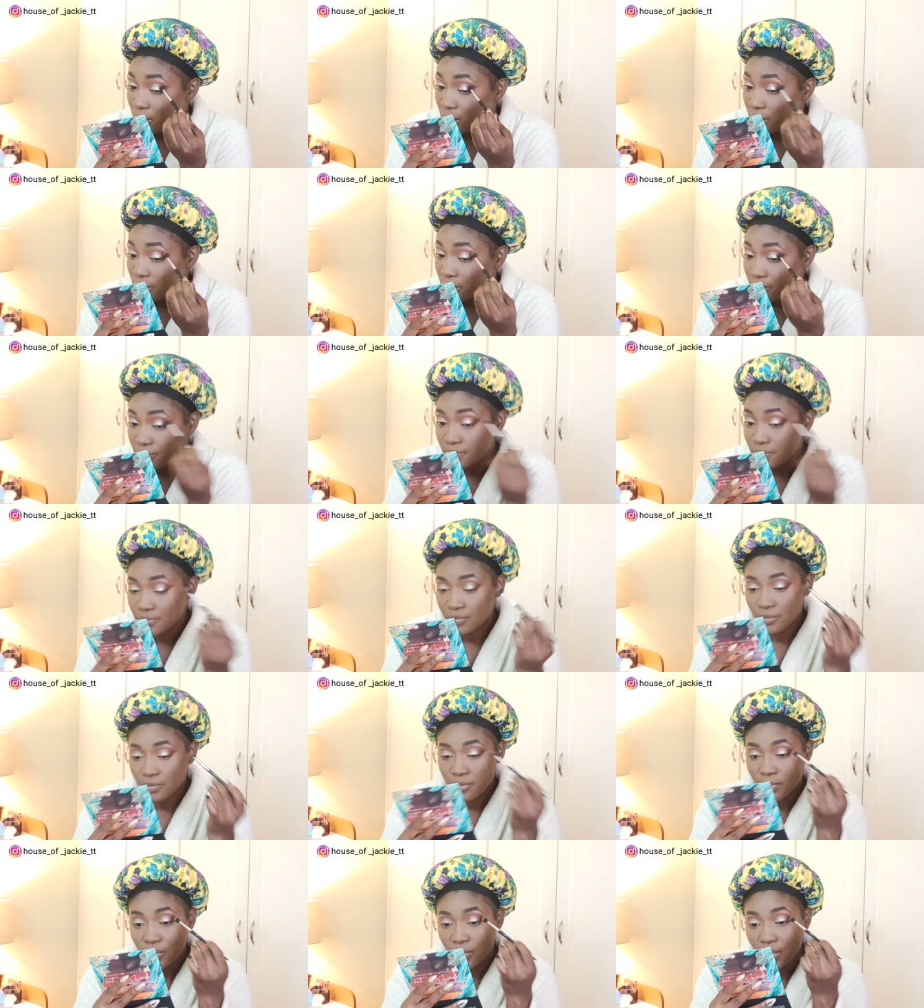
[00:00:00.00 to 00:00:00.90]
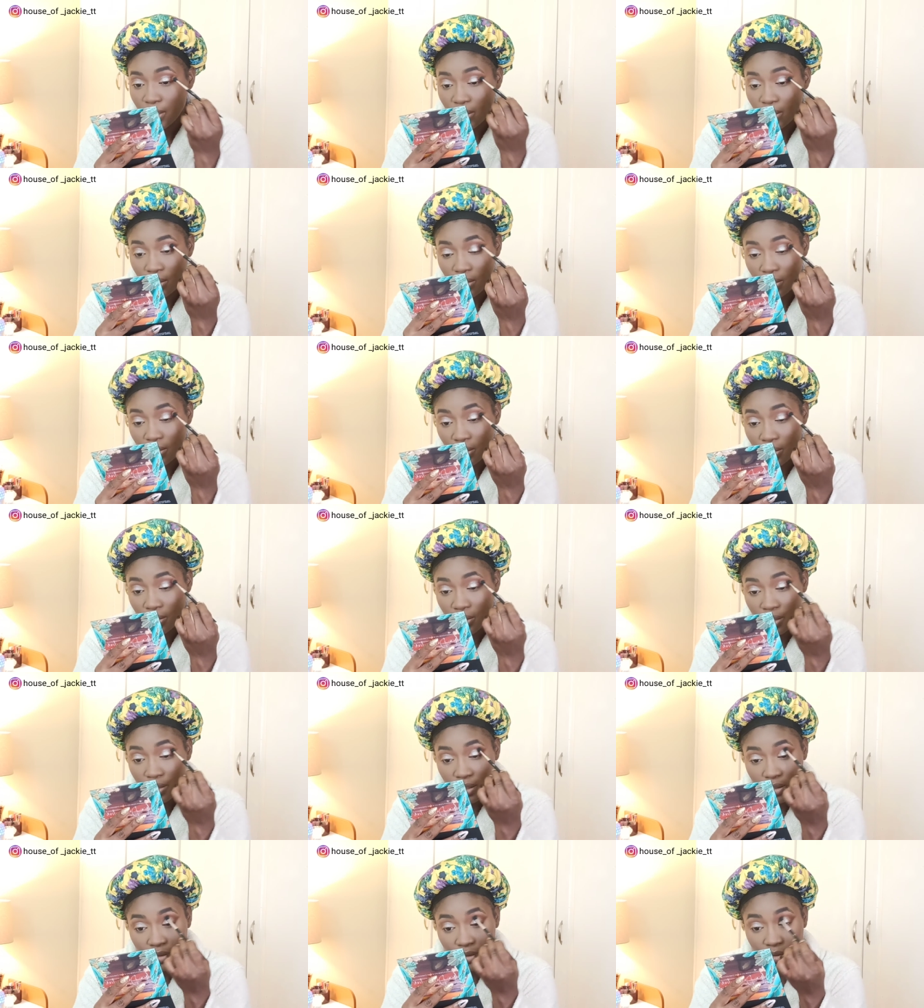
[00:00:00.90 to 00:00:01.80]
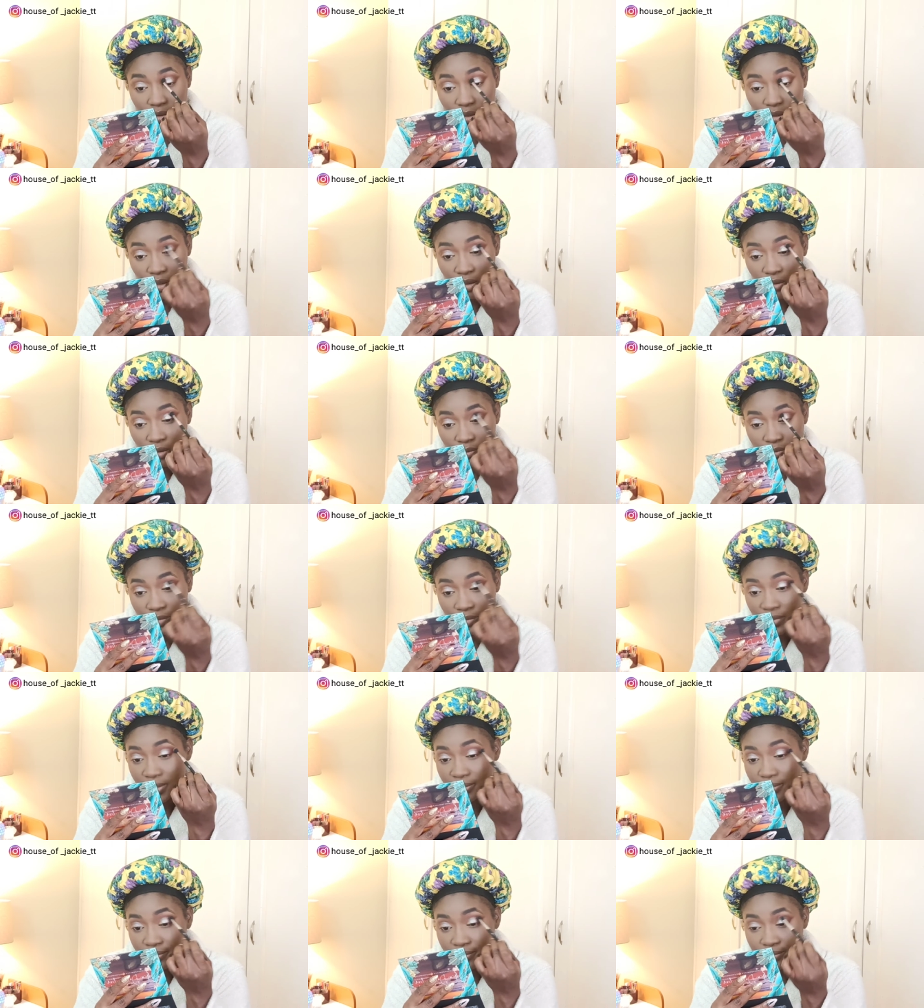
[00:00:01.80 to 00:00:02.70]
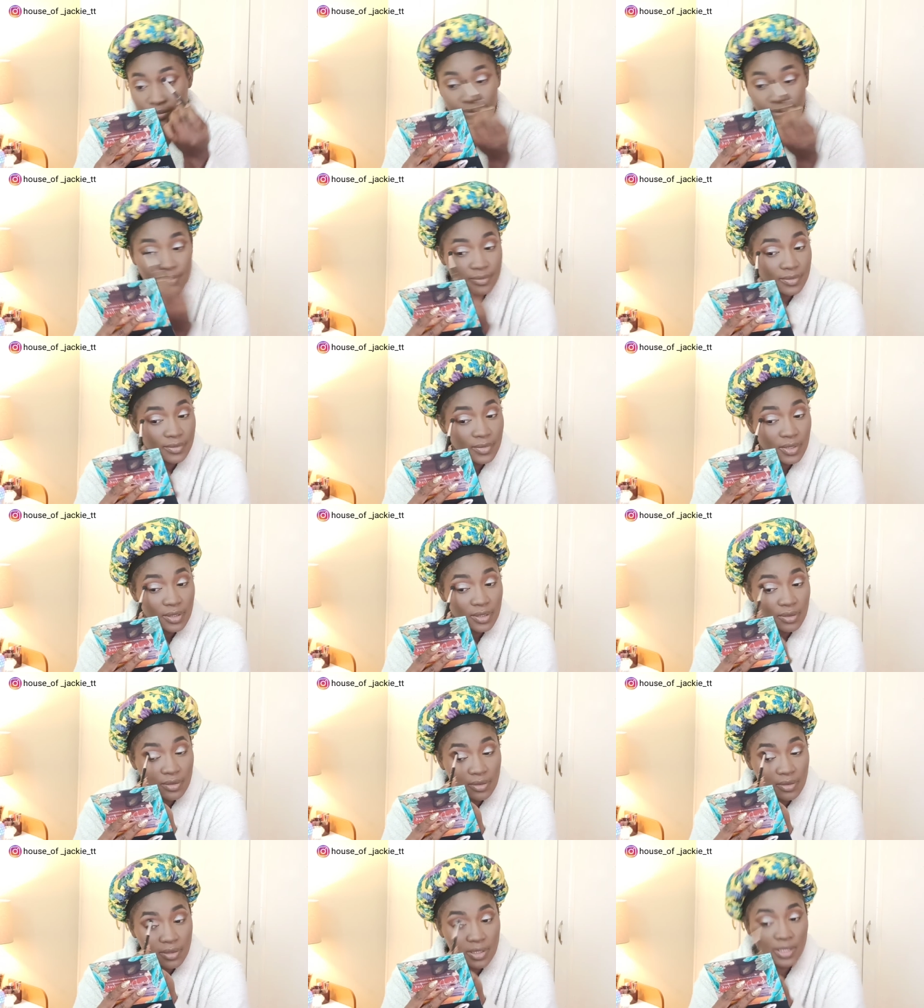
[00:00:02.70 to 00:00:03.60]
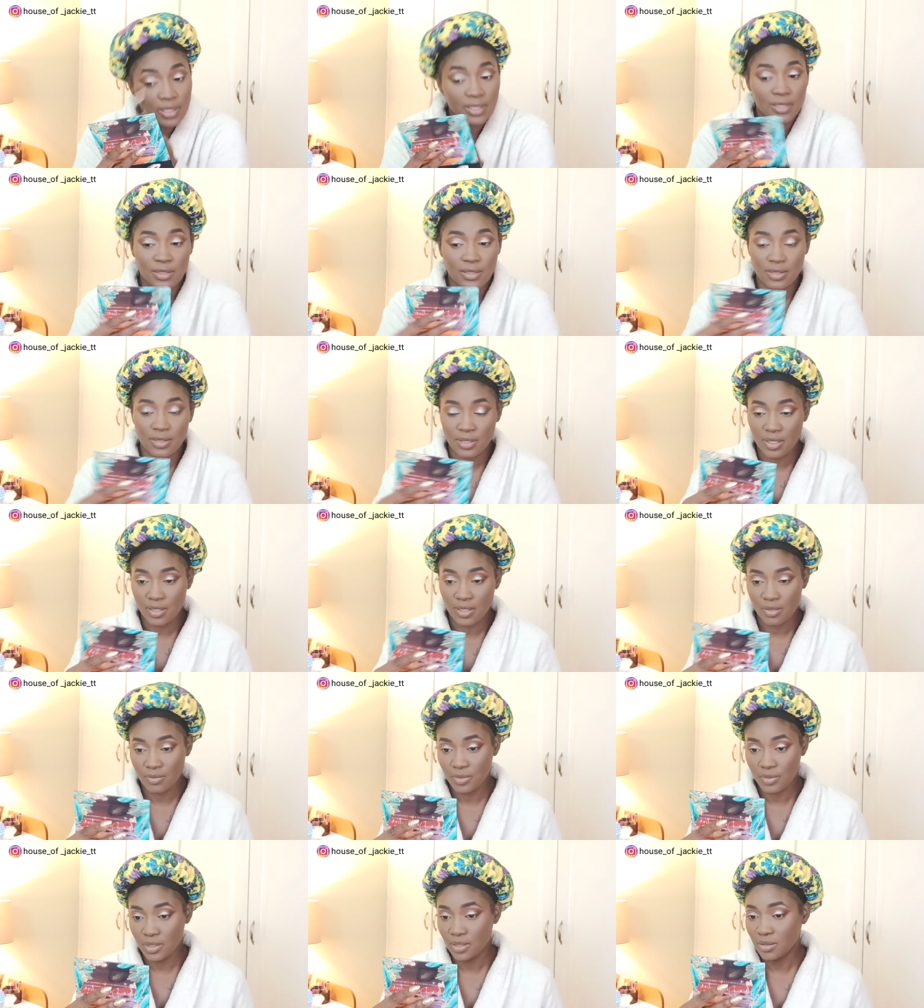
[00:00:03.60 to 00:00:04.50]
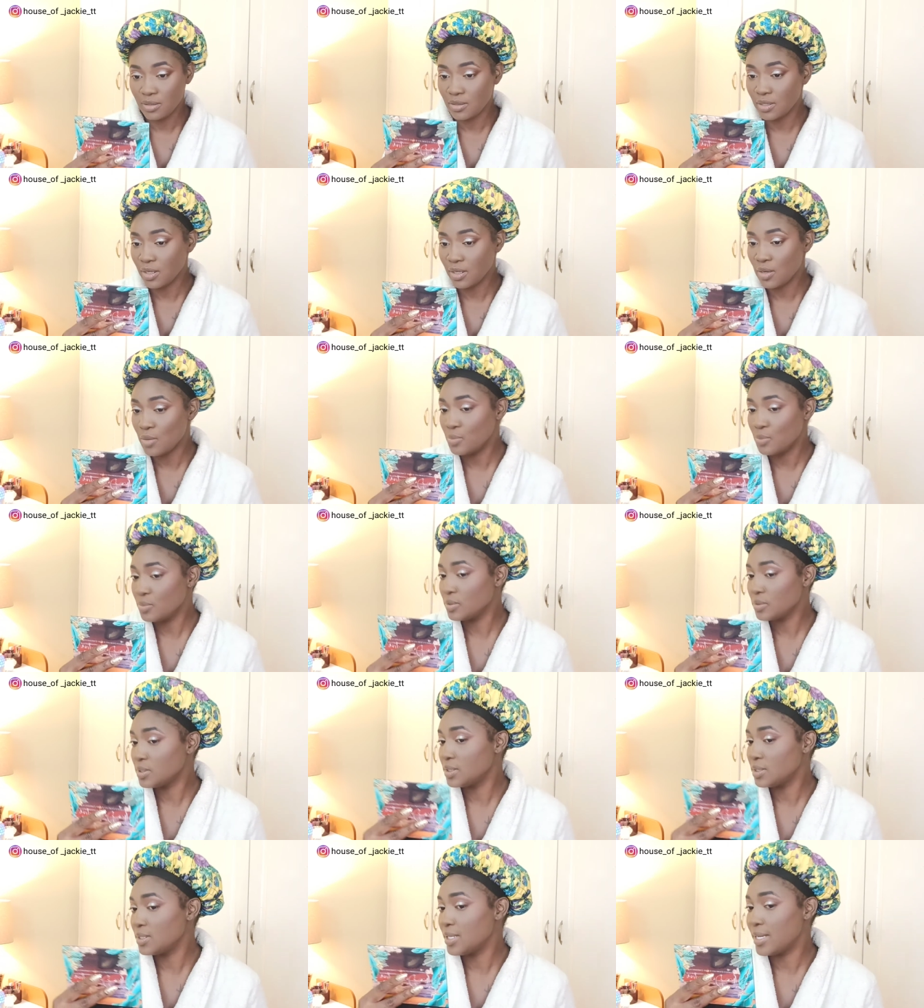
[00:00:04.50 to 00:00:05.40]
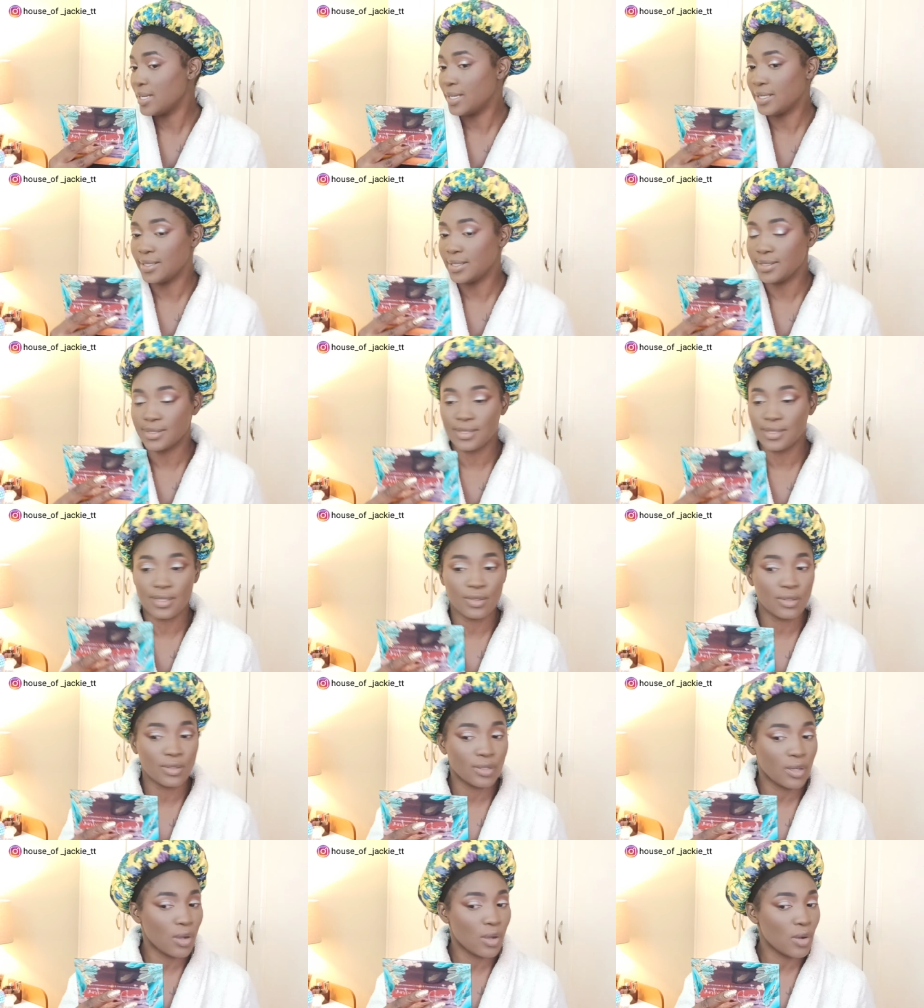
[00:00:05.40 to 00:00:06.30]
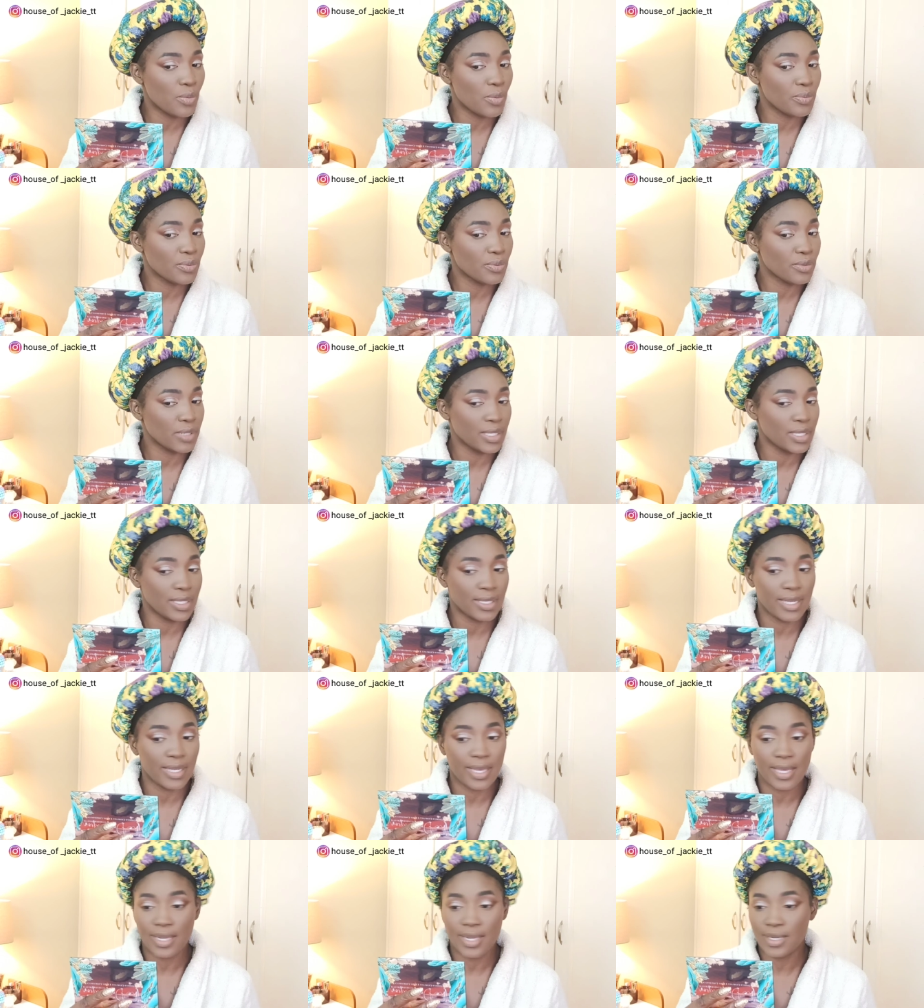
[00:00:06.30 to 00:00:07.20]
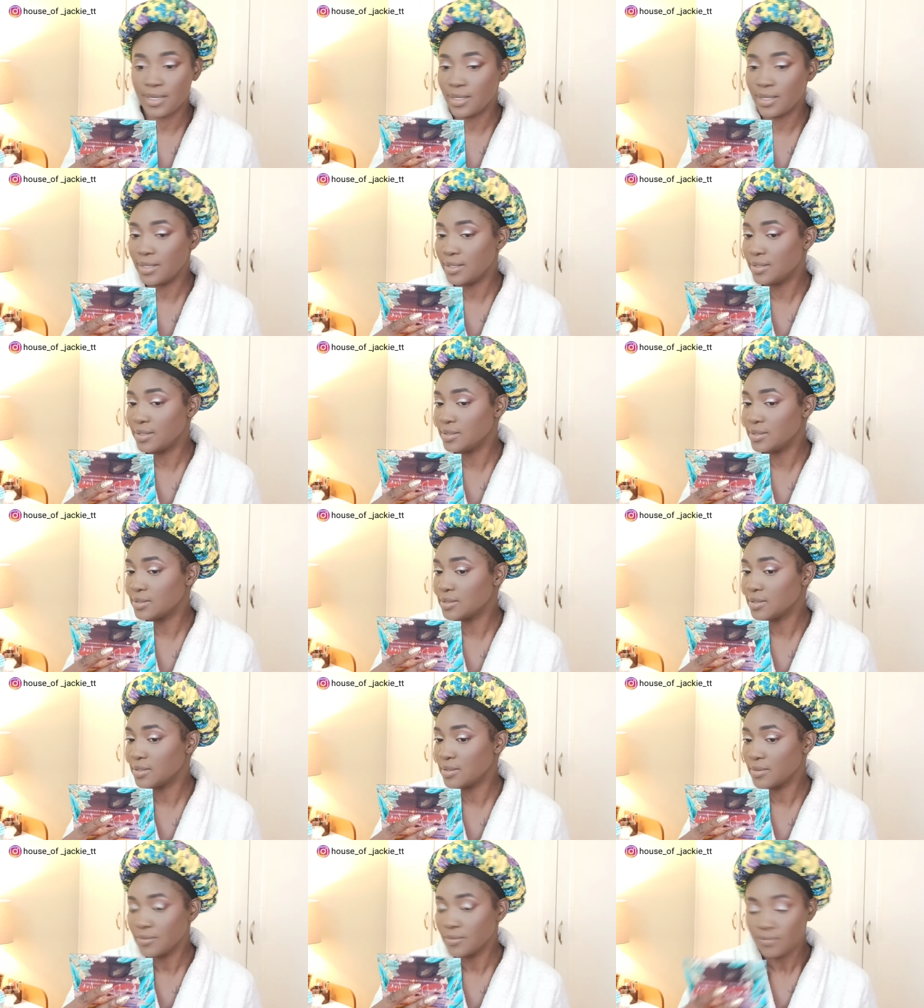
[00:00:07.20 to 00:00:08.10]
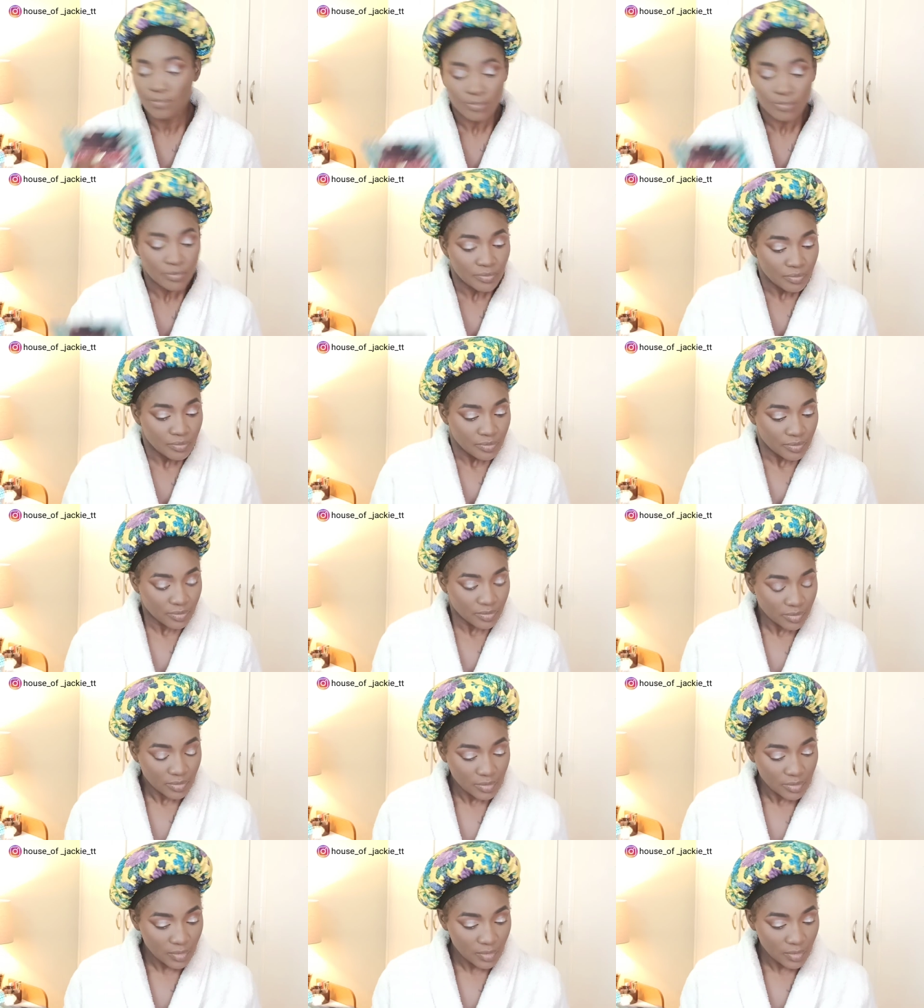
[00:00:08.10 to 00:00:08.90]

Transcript: god look at that I could tell me look how pretty that is look how pretty that is